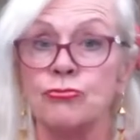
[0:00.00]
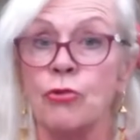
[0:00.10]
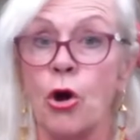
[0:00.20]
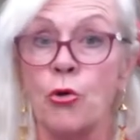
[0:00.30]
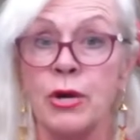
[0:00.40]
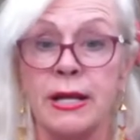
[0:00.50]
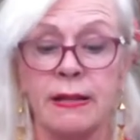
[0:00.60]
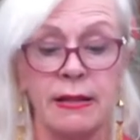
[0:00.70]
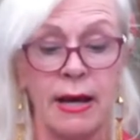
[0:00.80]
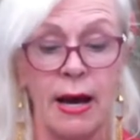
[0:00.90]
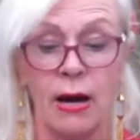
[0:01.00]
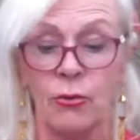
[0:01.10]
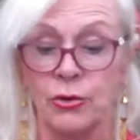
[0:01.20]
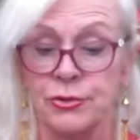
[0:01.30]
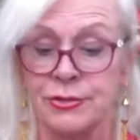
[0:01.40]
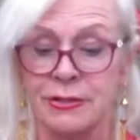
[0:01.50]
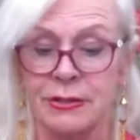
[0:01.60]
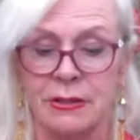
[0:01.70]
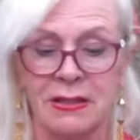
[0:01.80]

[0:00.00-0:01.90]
droning the hours,